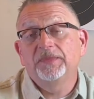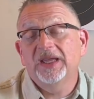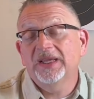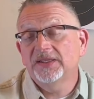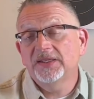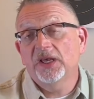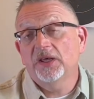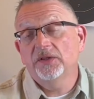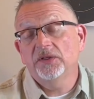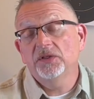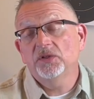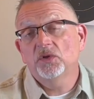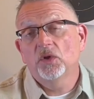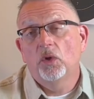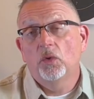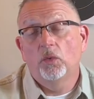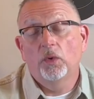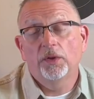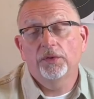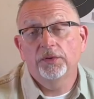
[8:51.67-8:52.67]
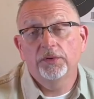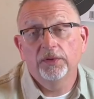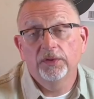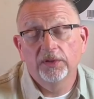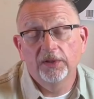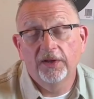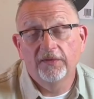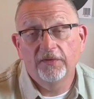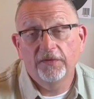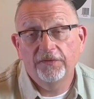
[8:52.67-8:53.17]
That's how this Walther
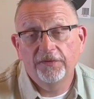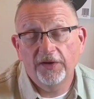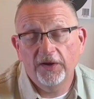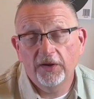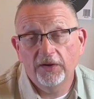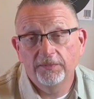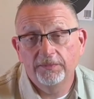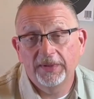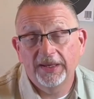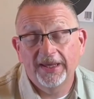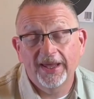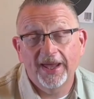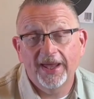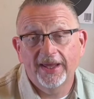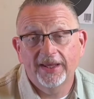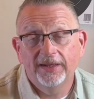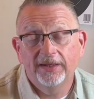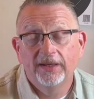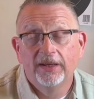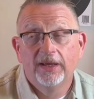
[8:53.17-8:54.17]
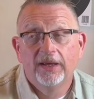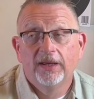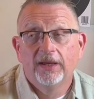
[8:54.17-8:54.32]
love affair began.